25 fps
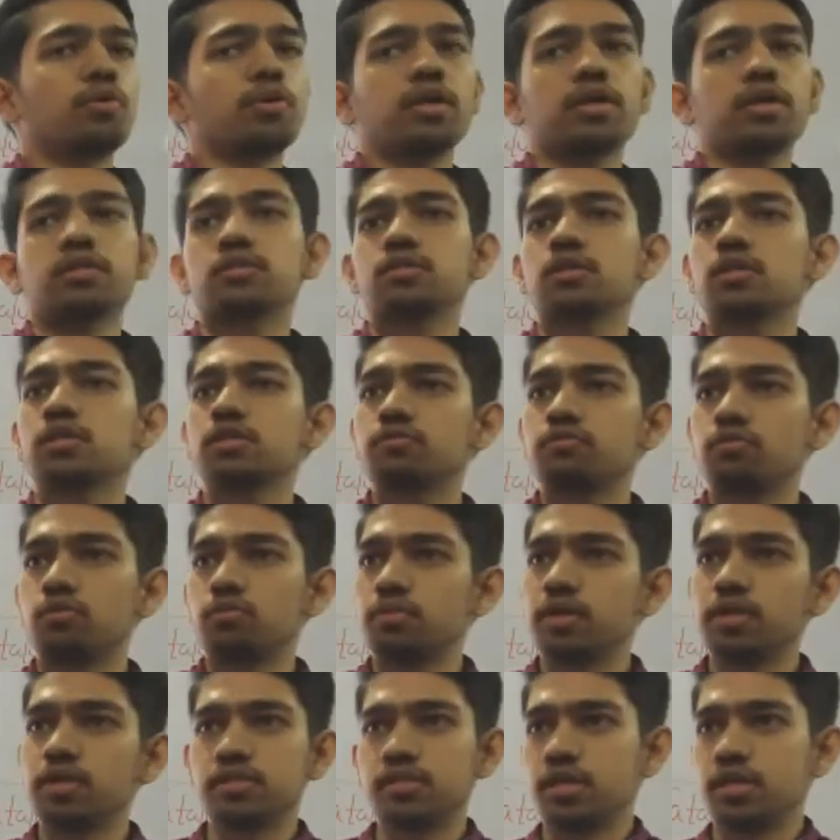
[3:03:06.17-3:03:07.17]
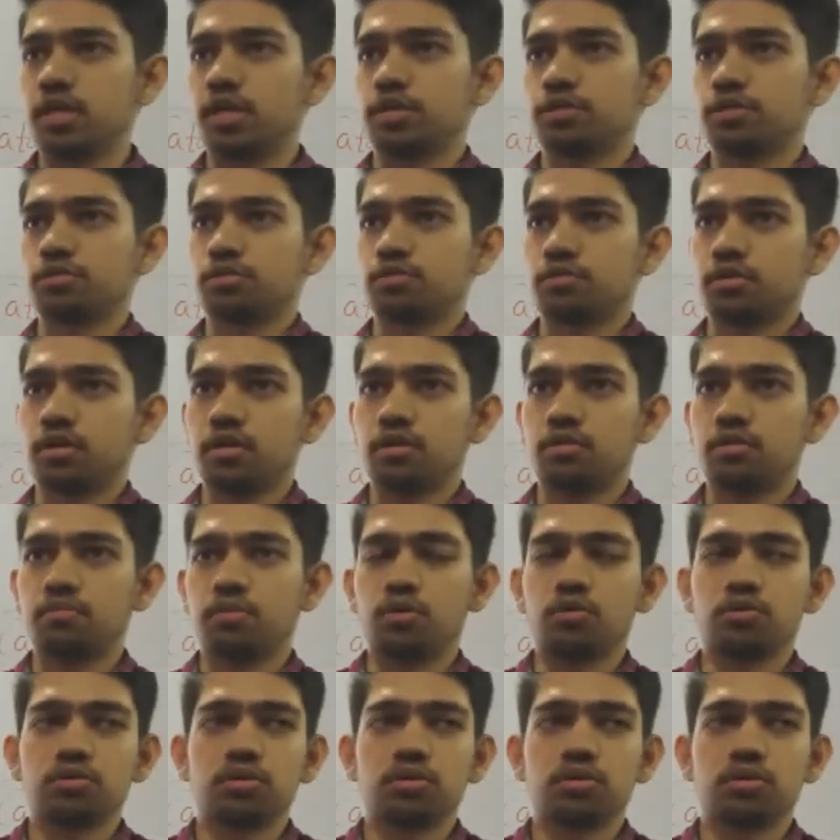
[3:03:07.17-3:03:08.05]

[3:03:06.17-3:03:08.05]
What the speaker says: protects us from desiccation, right?